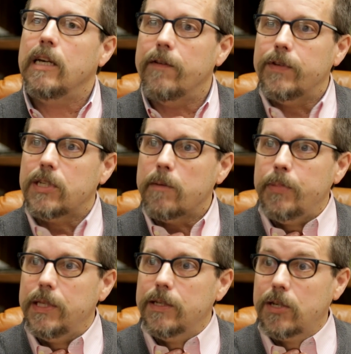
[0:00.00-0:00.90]
If it's
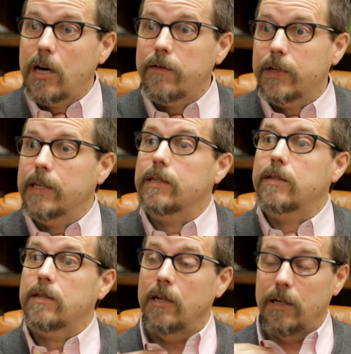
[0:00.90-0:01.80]
up in the
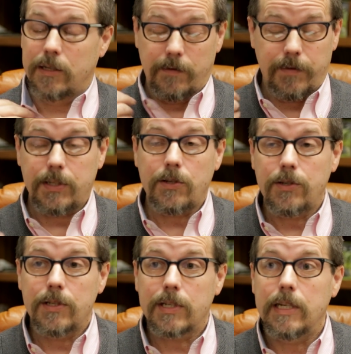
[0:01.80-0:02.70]
esophagus, the
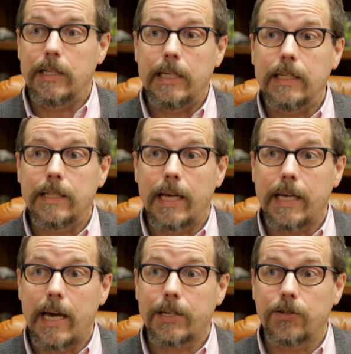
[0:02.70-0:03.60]
physician is going to need to
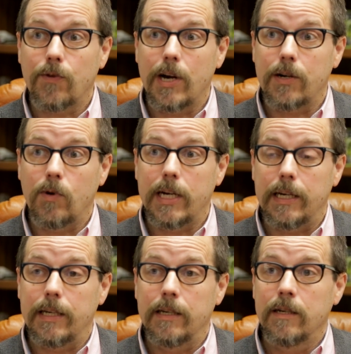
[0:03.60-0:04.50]
take action right
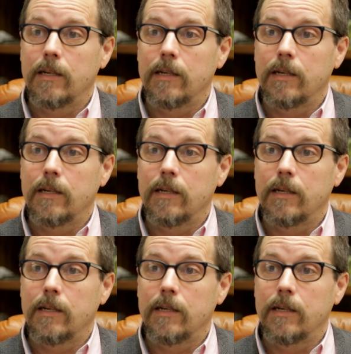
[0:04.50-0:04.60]
away.